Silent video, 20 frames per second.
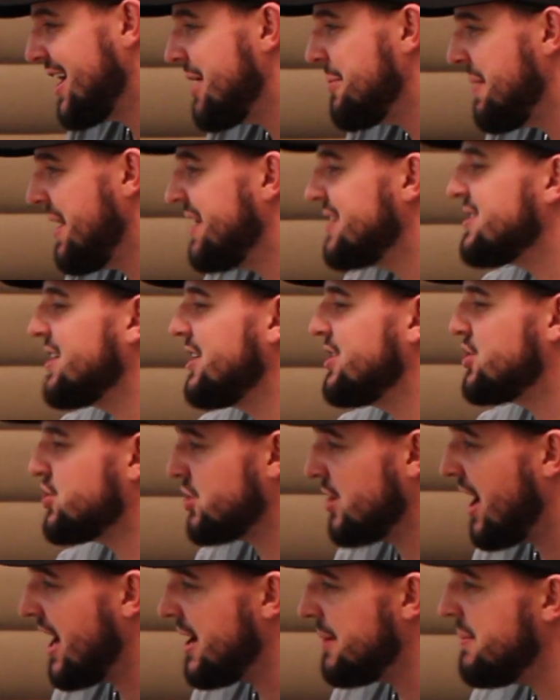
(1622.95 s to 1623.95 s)
mean? So I
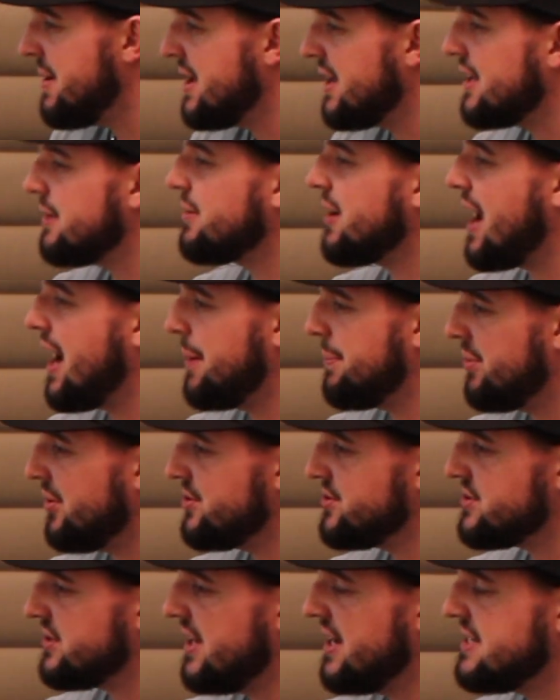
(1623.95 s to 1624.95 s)
try to kind of
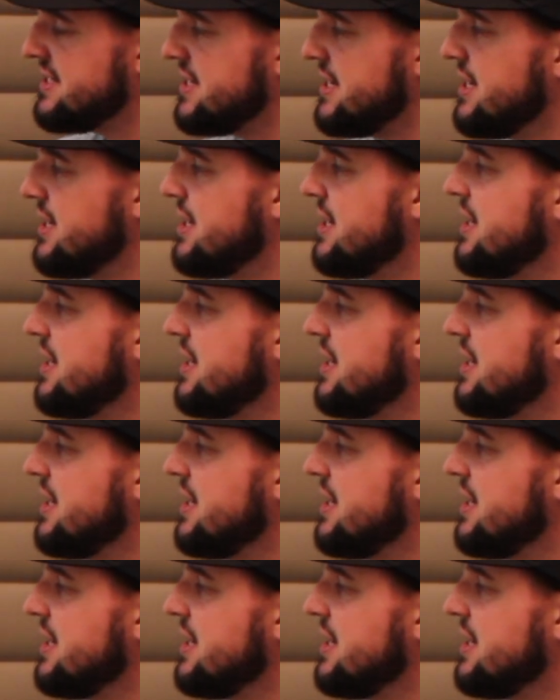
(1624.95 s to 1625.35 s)
personalize it,